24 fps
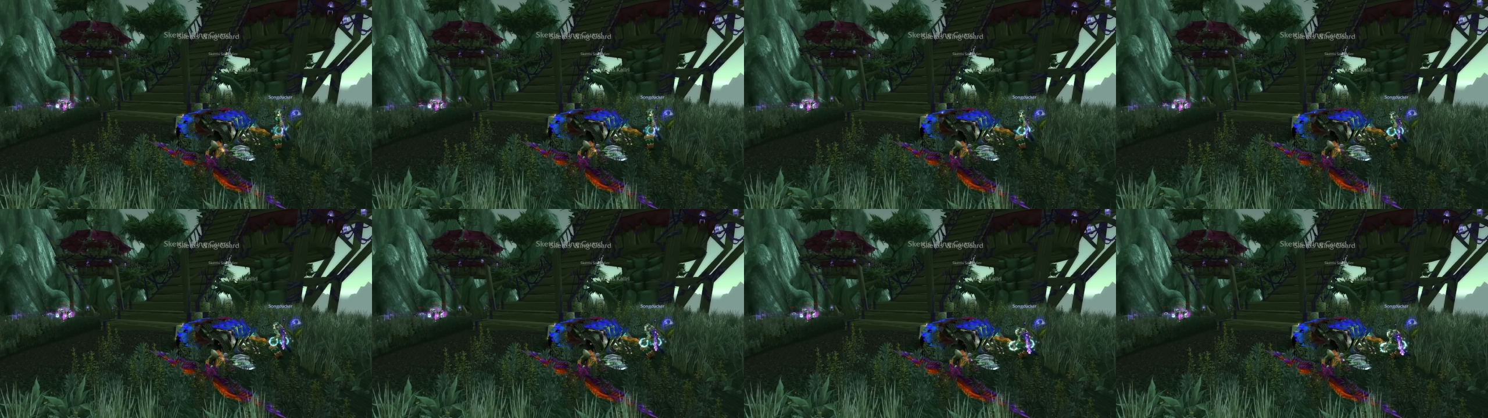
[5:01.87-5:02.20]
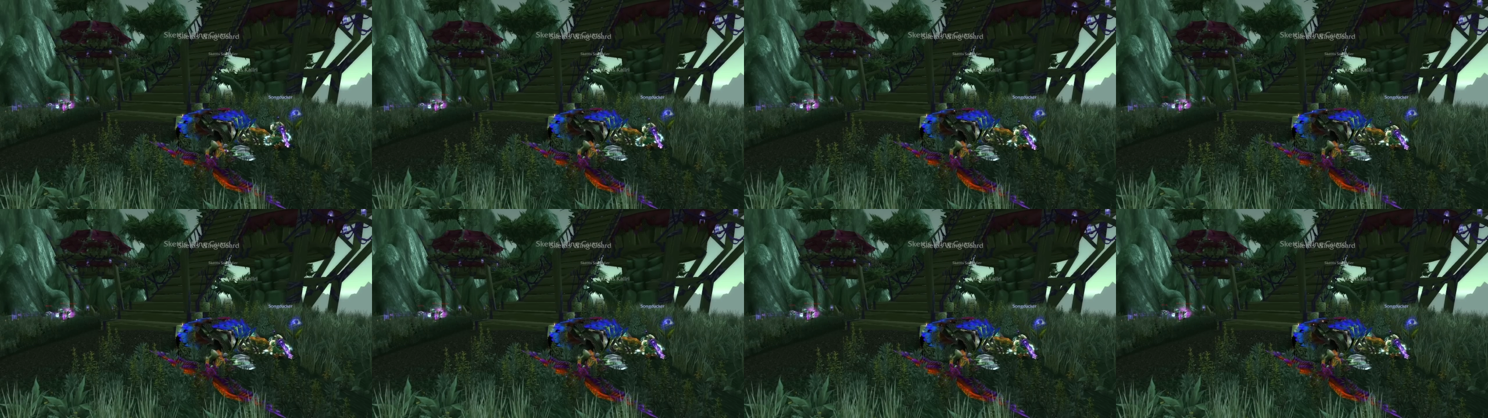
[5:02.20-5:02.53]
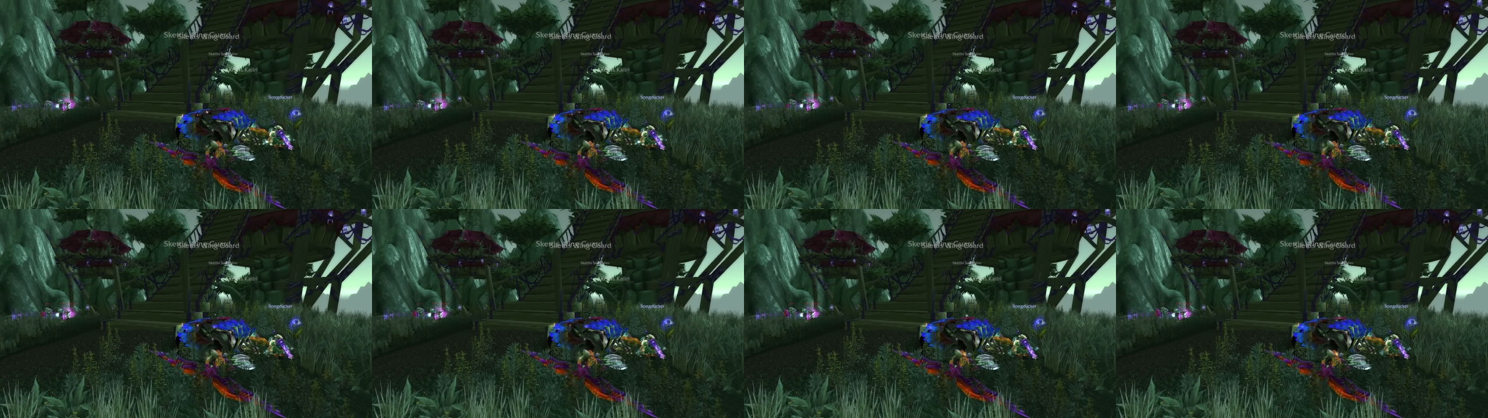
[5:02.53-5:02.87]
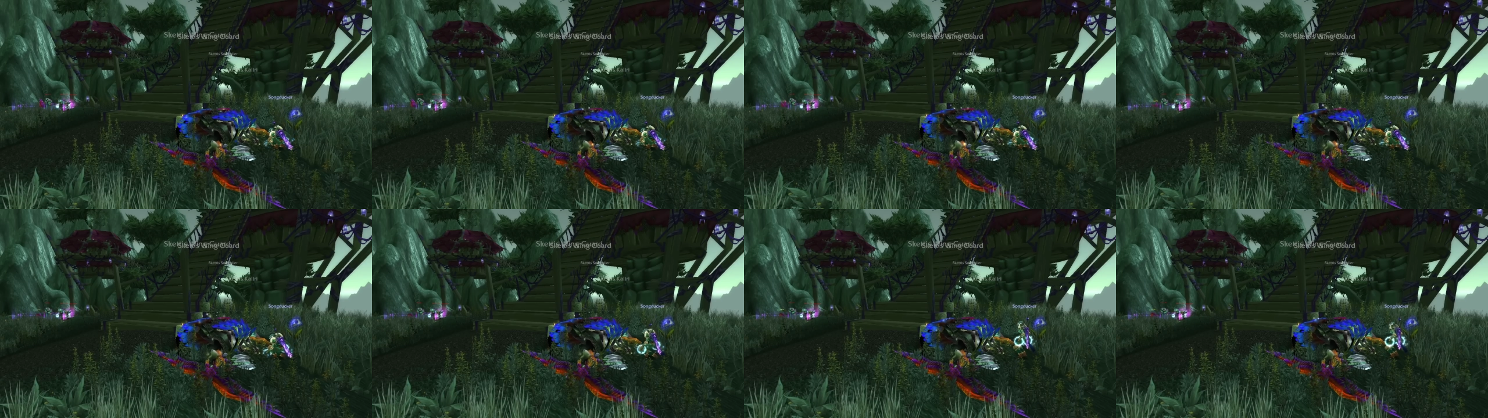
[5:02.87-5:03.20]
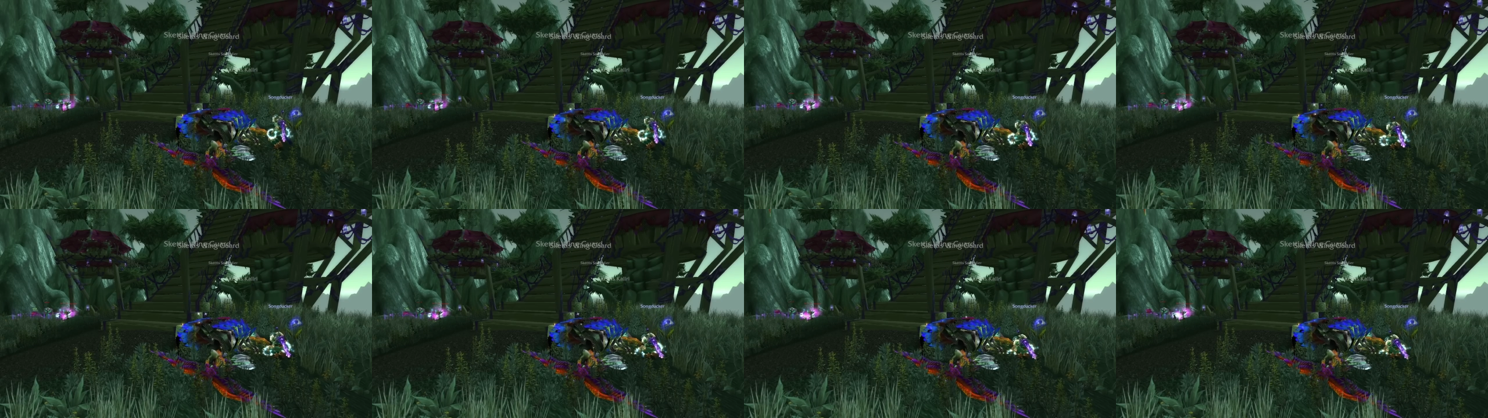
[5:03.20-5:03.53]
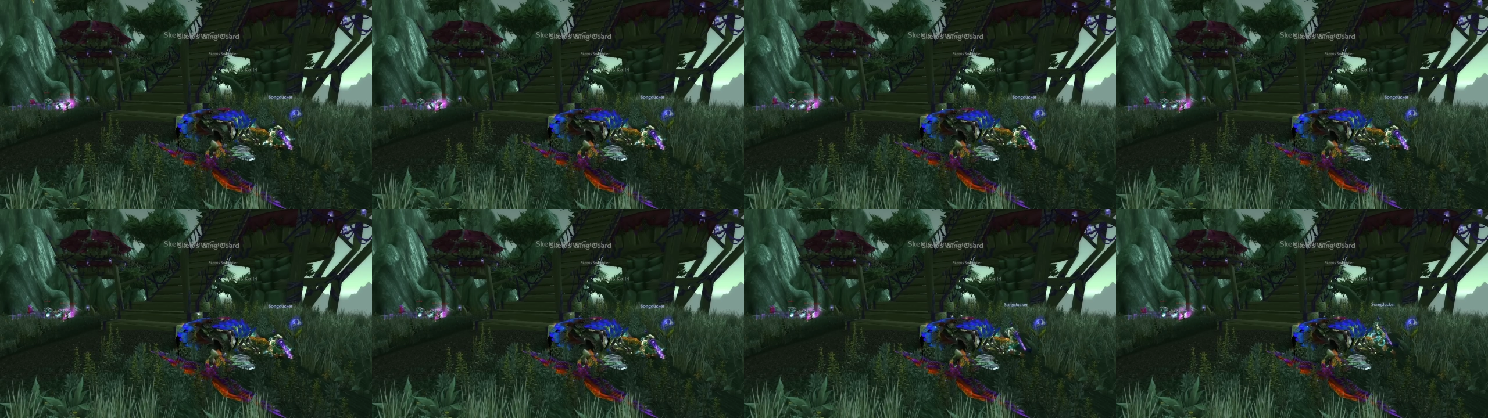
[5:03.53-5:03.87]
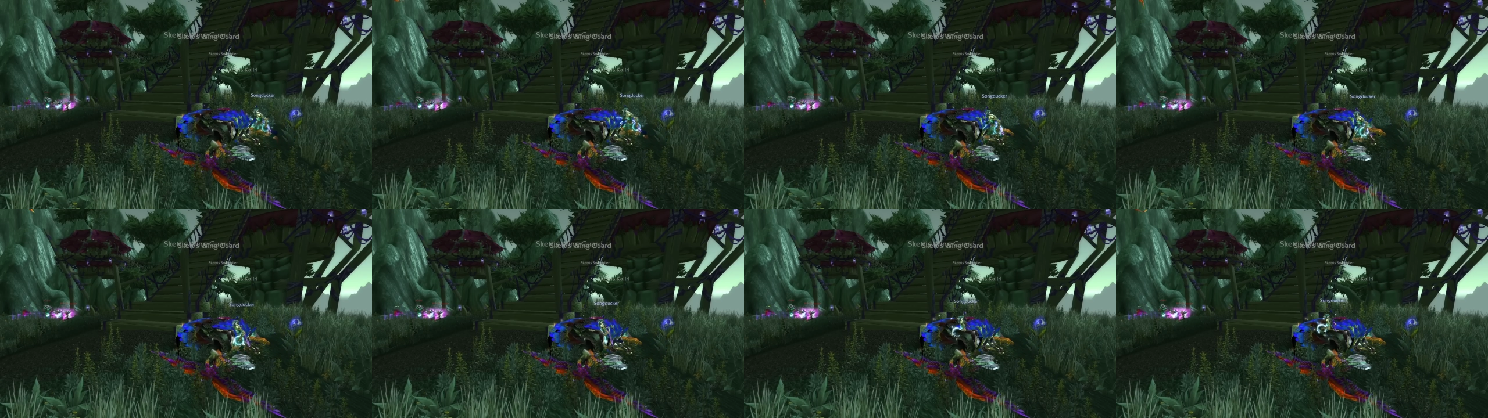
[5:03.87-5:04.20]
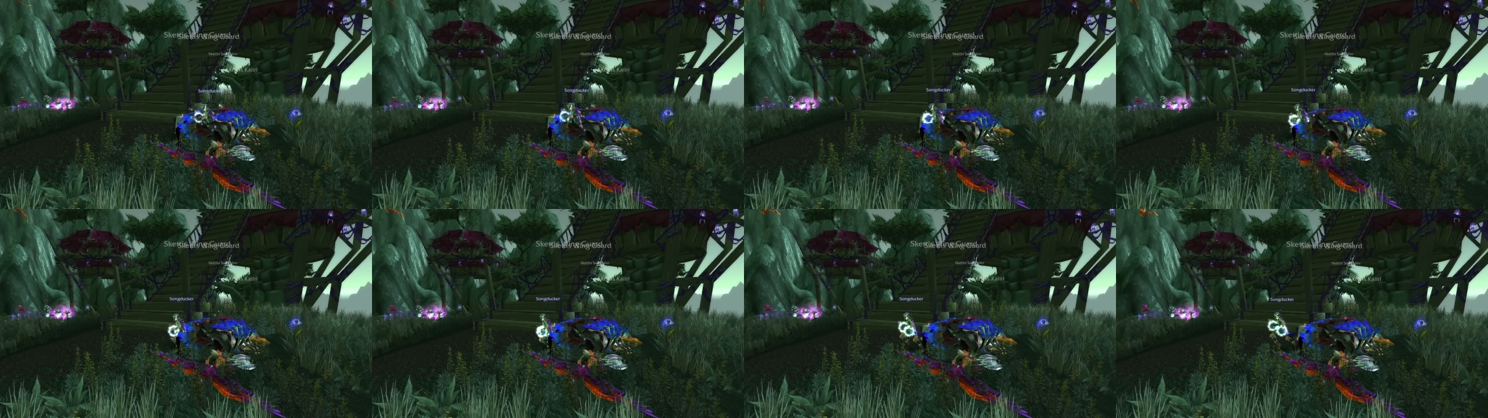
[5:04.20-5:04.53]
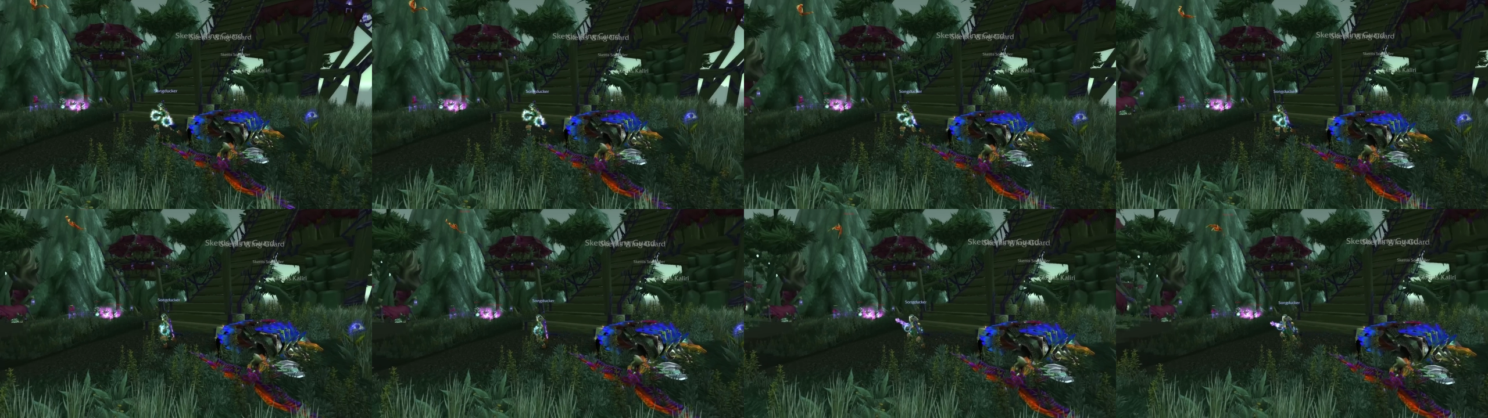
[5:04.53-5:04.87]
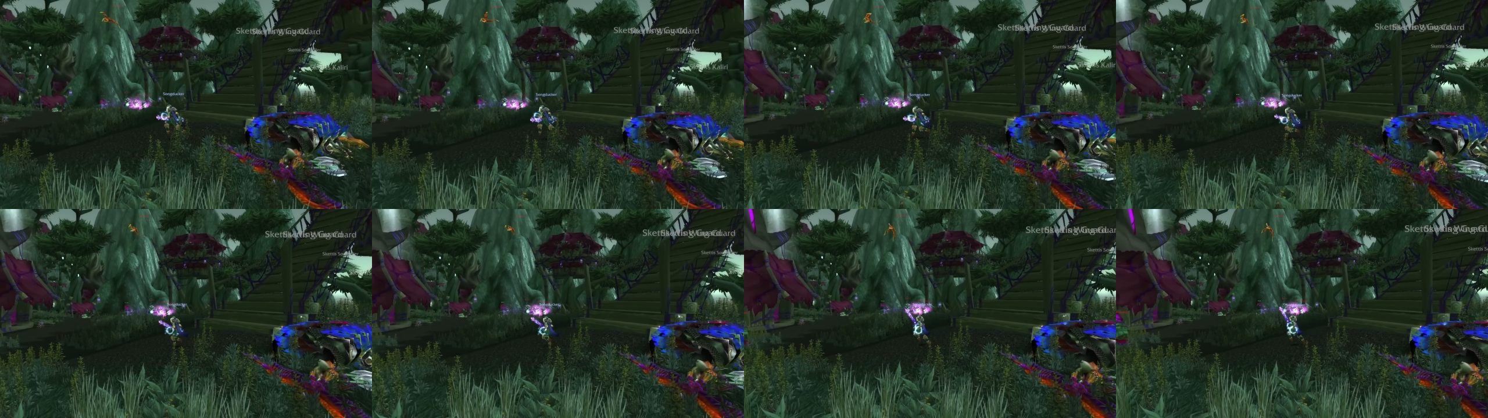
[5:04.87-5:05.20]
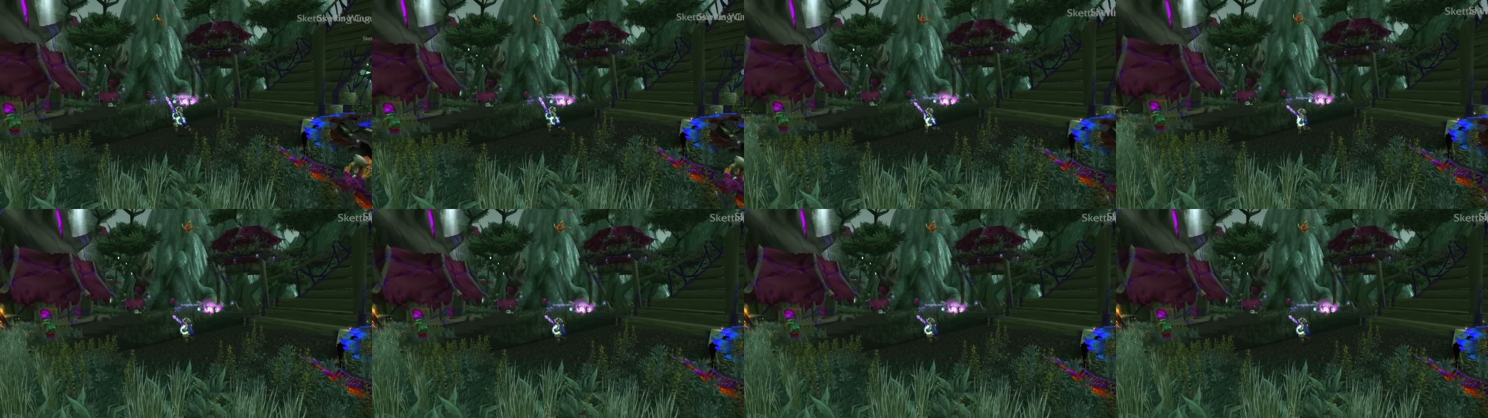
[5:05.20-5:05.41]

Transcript: (no speaker visible)